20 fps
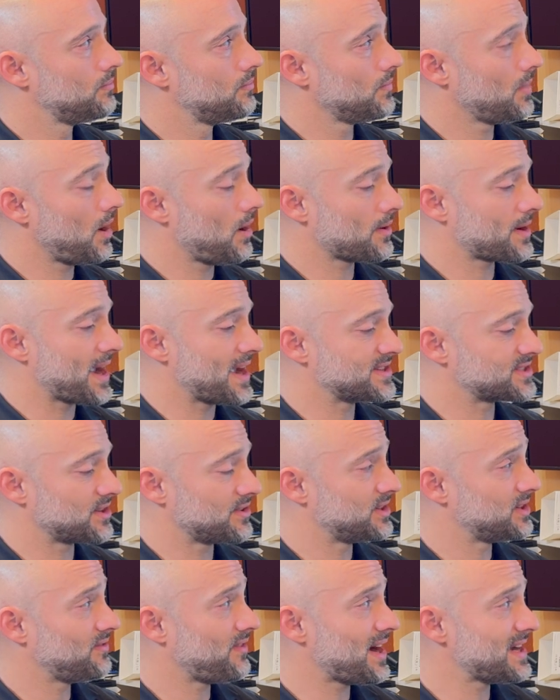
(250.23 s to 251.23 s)
Okay, so
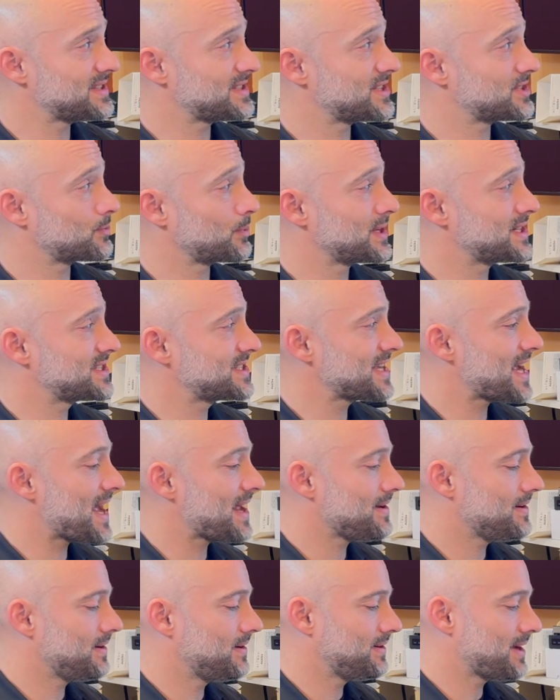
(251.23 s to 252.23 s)
the device is
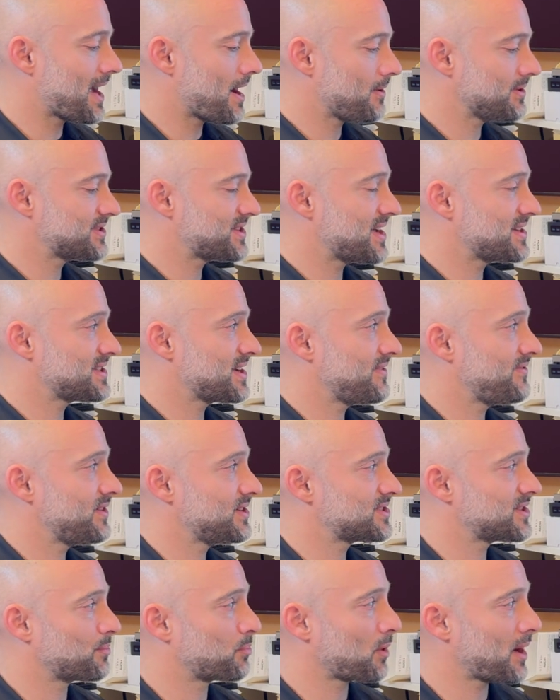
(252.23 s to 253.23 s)
reset. Now it's as if
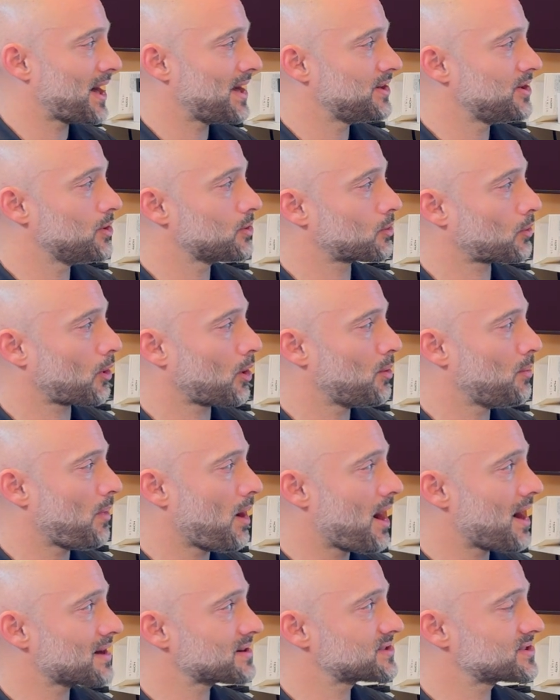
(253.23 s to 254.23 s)
it's a brand new Chrome
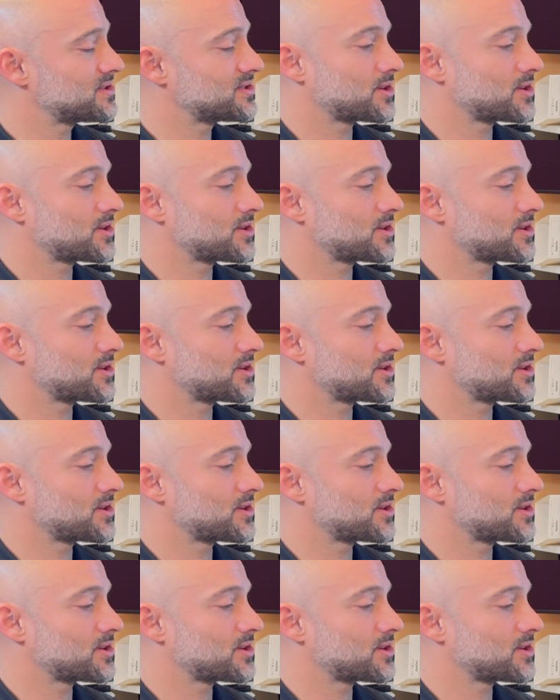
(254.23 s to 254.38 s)
box.